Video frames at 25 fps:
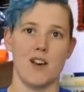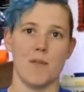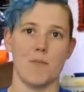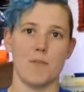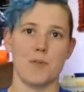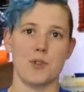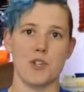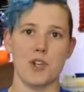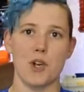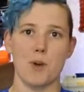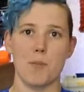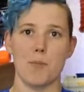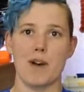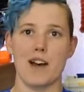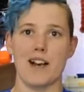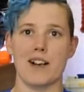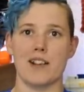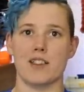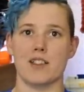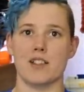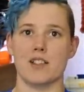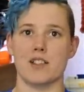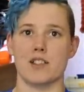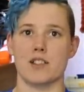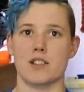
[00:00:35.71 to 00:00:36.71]
Michelle backed
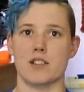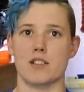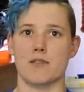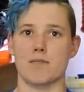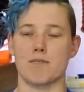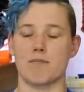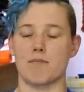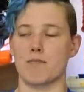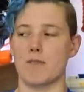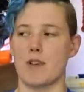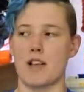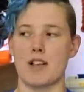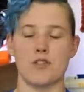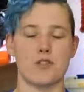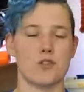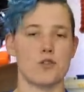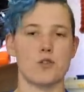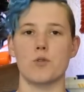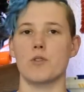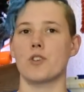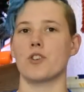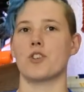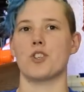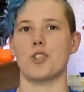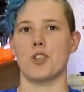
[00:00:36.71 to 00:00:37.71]
this as
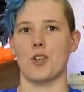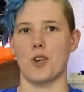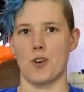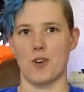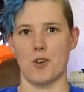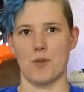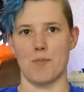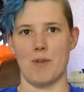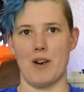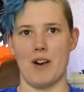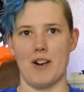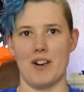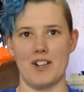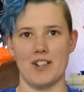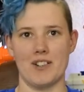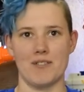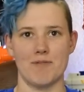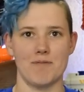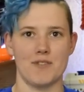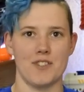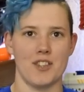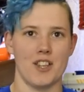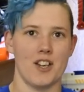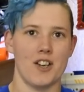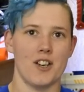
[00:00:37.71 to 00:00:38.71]
soon as she heard about it.
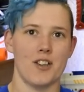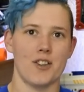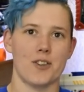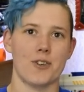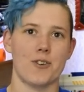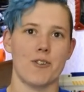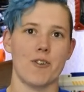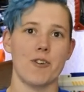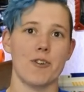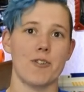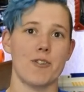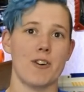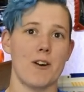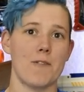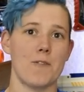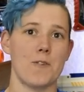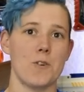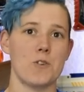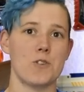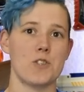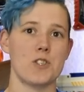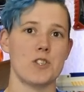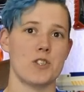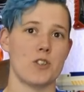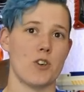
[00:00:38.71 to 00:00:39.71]
The chronograph
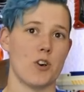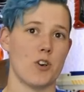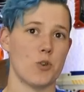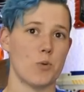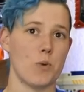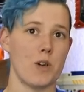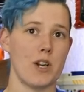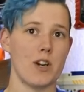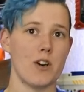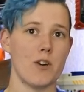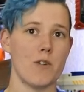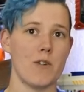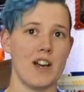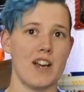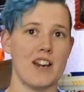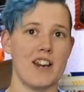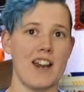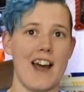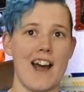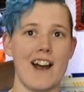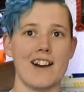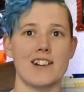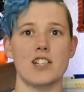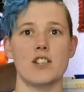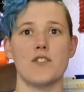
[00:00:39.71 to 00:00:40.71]
uses an Arduino and
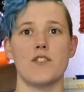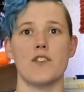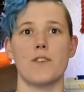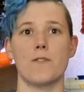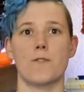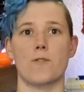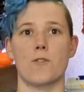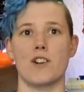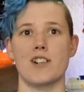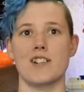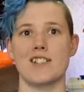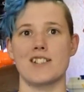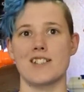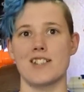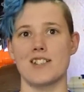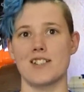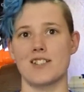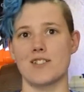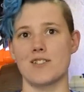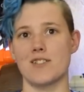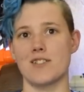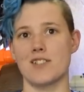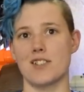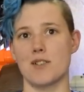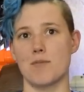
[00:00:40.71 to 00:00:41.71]
active infrared
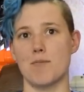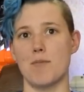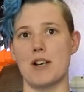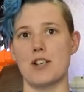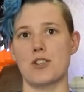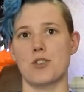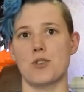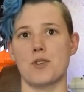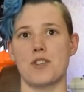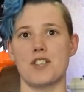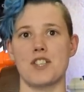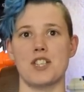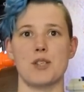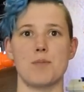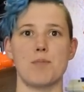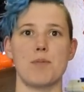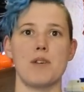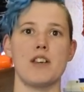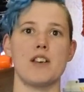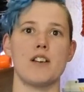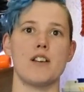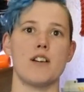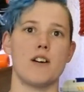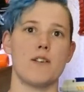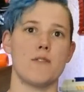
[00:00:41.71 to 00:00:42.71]
sensors to measure the
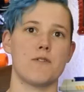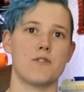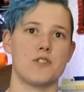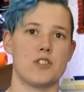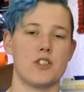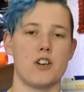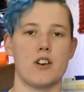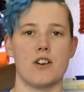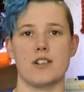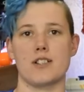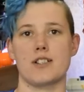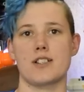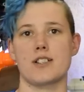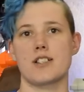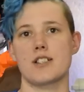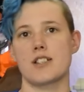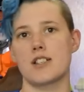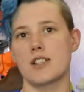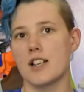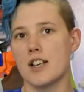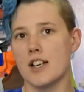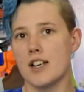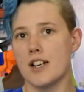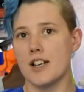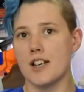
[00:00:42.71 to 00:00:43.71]
speed of
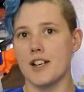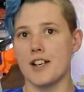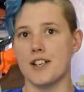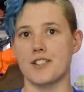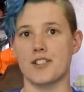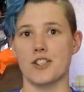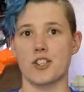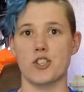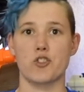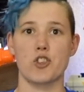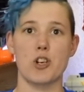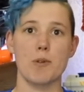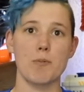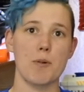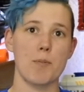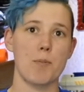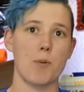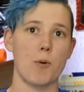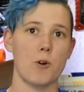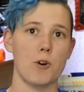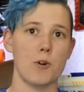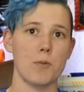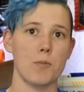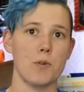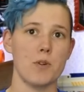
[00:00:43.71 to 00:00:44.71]
darts. It's extremely
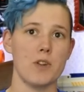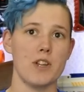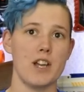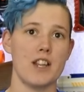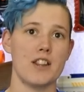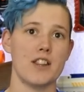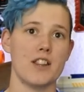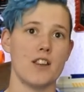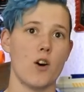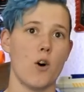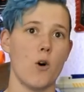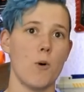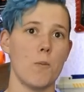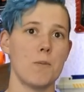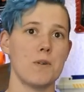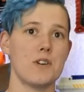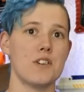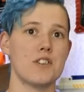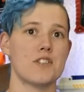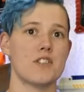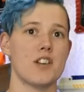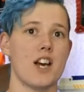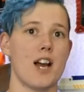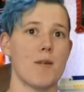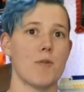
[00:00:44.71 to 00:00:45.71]
portable and the open
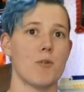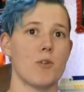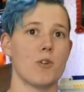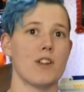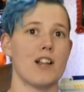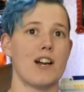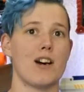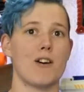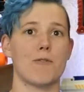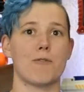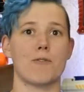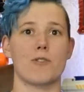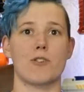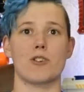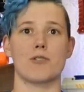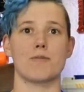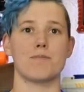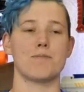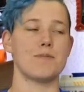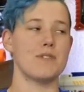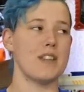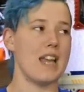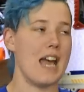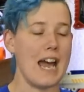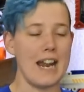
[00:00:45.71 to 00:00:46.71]
design will allow for
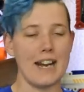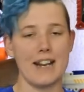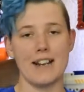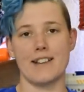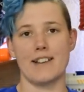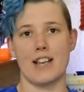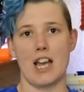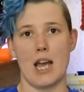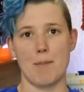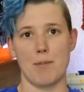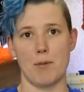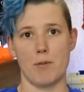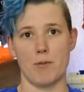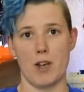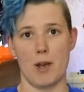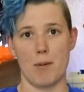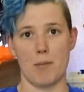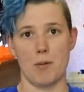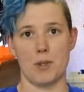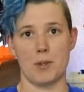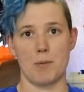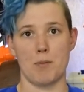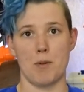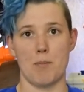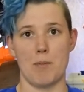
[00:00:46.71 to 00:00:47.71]
any type of
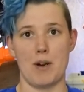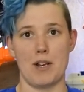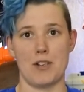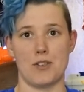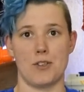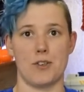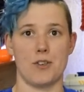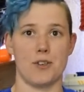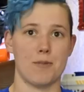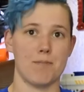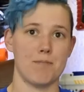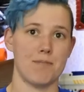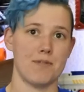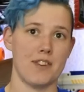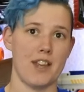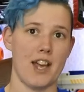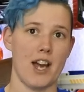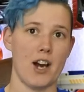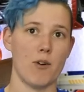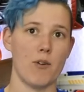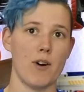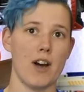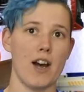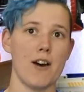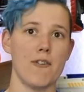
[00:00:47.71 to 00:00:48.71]
ammo to be measured.
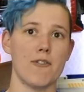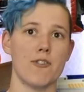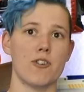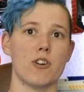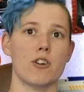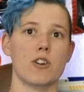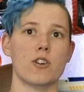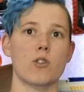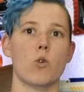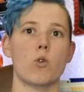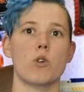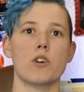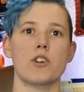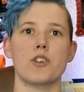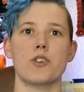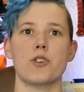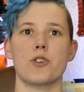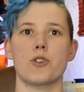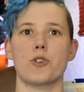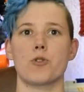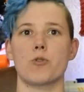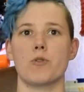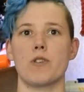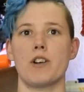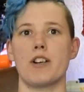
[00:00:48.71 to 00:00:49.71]
However, according to
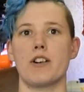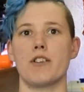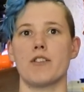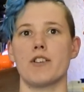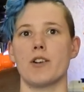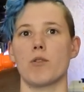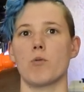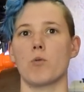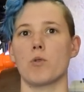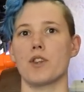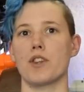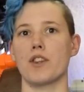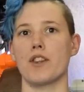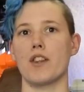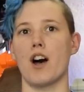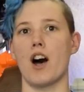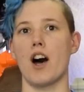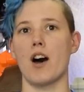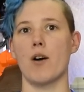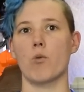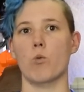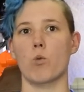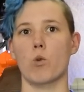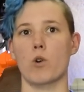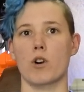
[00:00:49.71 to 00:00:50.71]
the creator, it will
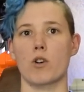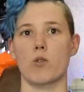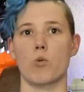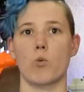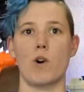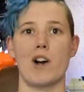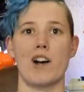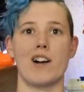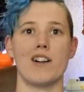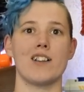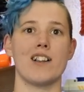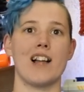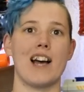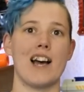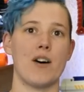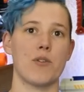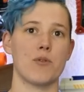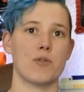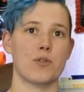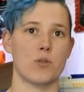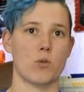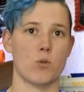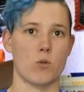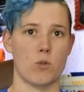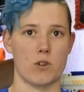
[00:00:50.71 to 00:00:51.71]
not work well
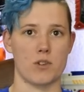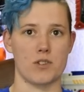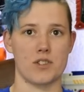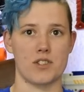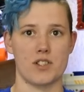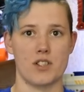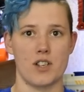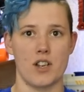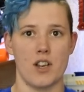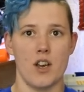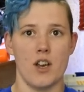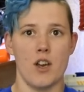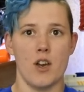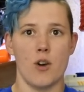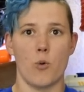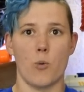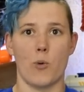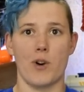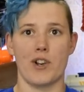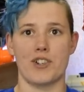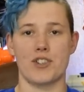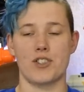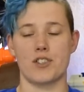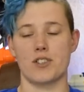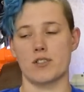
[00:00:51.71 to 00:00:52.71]
outdoors,
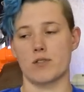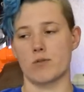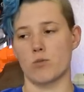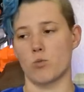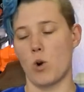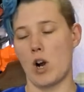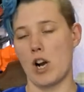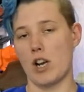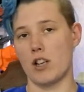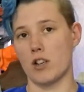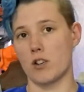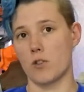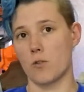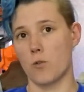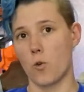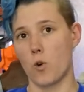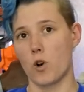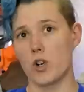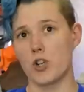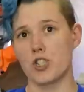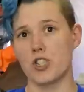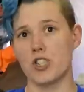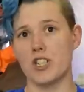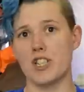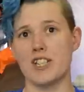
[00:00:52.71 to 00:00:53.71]
which, while
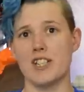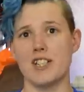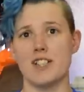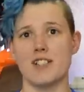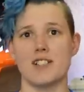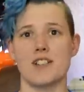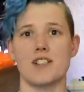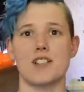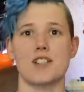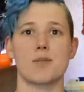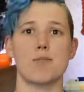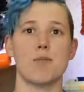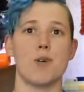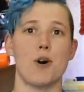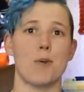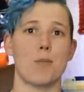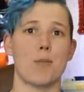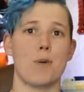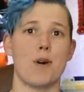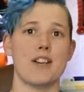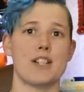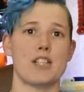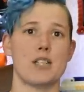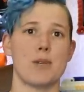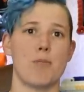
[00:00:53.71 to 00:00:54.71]
unfortunate, is a small
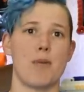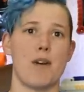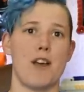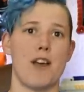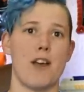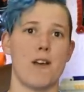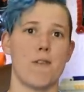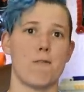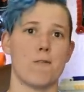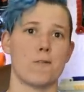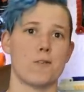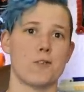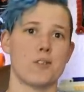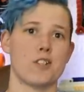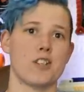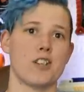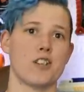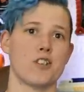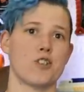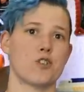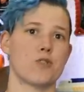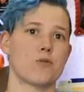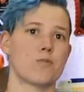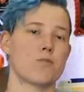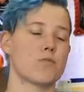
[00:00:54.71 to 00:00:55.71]
price to pay for
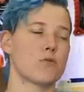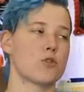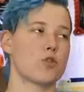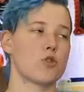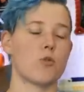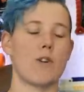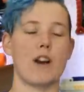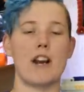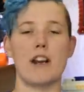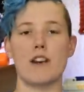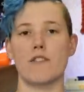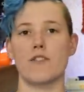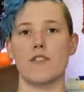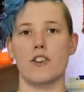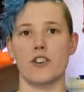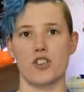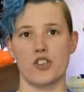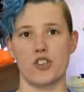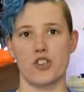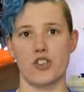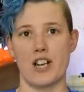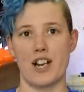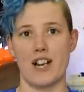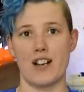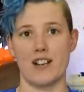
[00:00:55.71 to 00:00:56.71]
such great
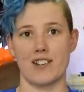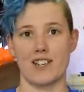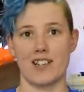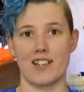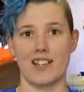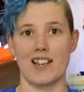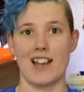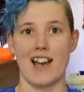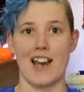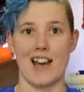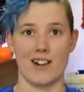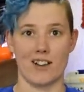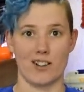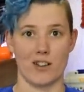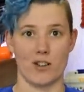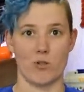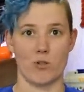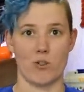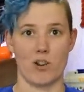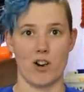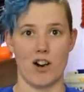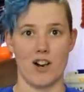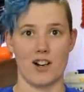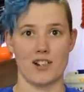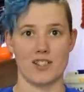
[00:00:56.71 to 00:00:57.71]
functionality at a low
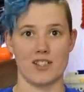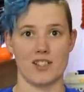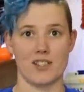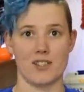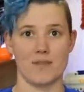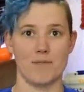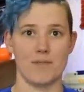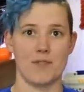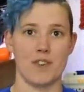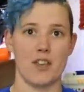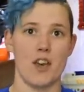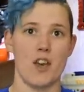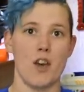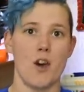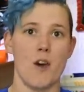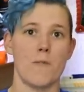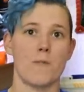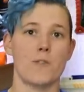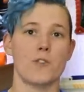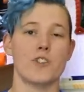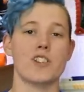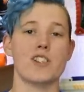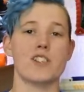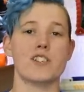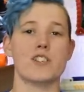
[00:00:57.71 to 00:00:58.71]
cost.
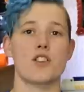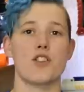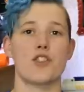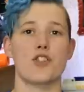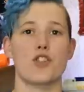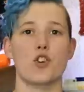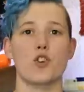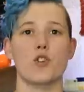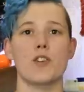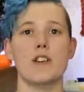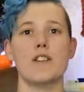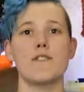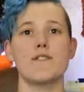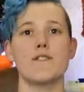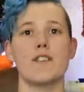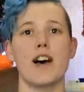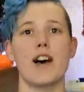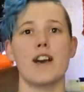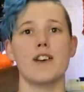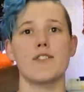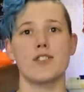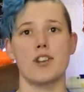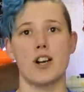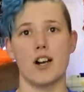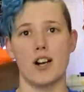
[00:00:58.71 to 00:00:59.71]
For just
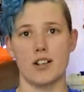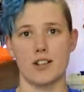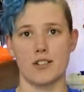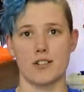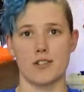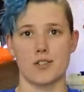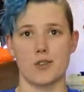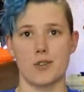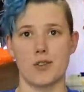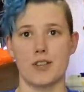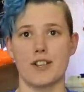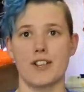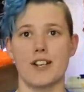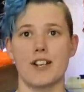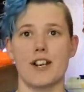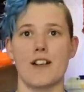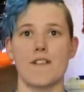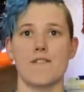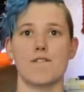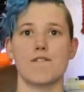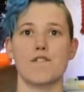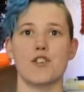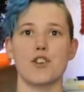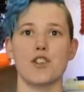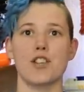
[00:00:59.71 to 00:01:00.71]
$35, you can get a
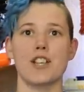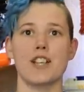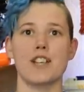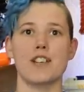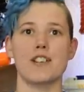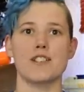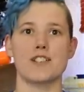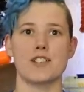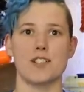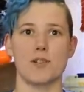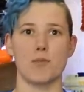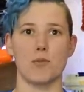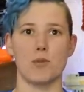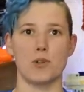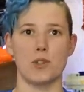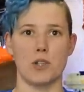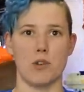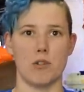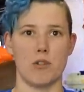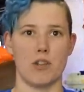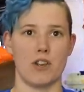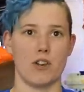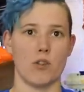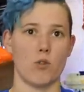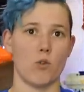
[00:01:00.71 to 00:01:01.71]
fully assembled
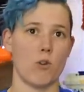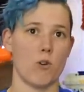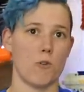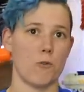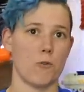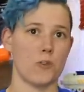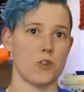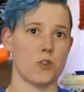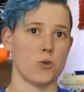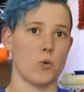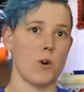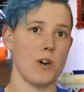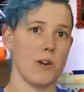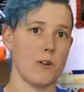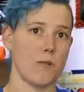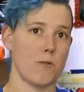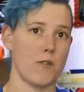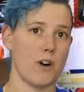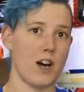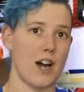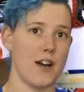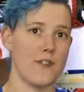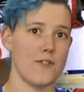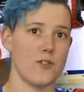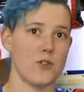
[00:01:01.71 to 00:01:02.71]
unit, or for
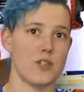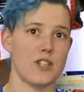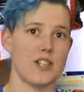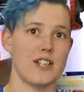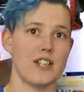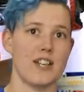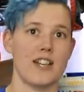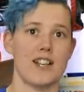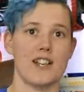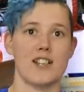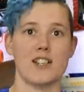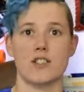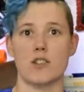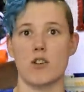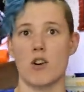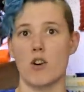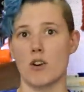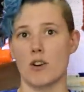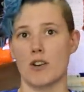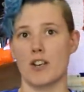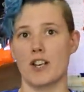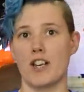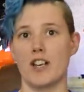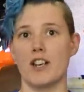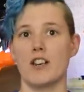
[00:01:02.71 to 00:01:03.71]
$25, you can get a
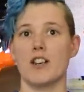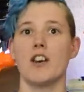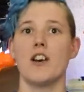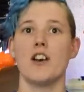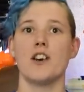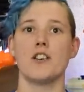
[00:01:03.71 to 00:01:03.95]
starter kit